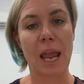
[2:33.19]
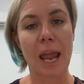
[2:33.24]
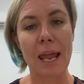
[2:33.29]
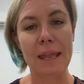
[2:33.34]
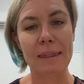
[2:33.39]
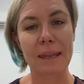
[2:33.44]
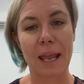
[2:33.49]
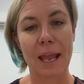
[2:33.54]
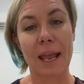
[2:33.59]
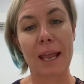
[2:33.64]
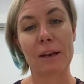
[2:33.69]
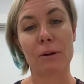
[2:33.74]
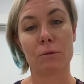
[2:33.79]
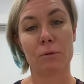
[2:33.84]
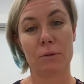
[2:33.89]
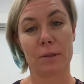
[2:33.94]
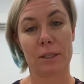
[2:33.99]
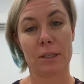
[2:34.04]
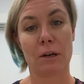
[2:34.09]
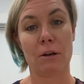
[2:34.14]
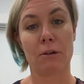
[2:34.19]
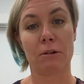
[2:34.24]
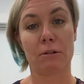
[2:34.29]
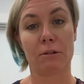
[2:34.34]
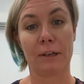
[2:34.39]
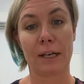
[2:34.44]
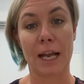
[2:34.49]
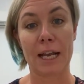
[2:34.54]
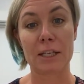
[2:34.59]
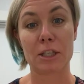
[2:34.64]
and that it also
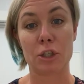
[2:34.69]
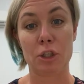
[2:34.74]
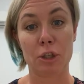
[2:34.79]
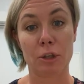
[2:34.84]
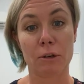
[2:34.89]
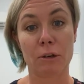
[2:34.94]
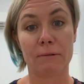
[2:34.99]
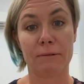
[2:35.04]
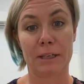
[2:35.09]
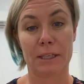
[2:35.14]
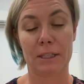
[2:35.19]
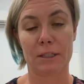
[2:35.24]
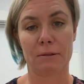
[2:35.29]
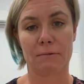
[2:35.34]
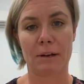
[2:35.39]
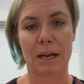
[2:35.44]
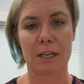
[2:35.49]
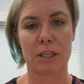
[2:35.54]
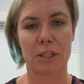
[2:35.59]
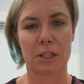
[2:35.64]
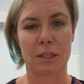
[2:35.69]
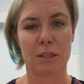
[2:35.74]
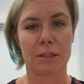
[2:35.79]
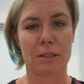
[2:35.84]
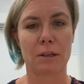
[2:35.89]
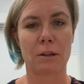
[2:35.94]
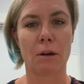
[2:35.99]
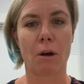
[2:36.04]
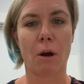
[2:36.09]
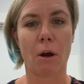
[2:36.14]
creates neurorestoration,
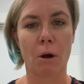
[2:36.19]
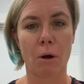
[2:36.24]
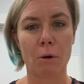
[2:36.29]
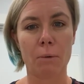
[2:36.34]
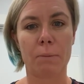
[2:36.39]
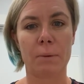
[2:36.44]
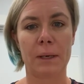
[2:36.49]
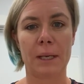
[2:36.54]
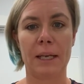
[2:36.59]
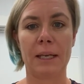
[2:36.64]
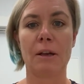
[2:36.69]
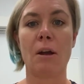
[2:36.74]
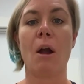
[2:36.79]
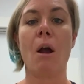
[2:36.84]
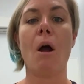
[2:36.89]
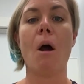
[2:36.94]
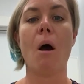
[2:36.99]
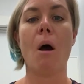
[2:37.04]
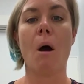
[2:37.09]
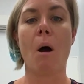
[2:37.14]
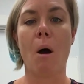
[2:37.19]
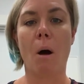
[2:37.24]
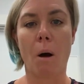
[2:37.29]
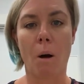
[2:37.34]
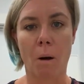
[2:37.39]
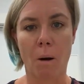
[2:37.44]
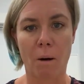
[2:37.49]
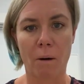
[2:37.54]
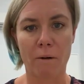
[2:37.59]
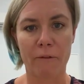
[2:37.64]
so the opening
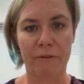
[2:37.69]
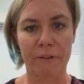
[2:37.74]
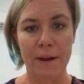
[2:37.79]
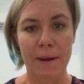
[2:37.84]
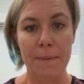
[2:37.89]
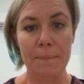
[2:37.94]
of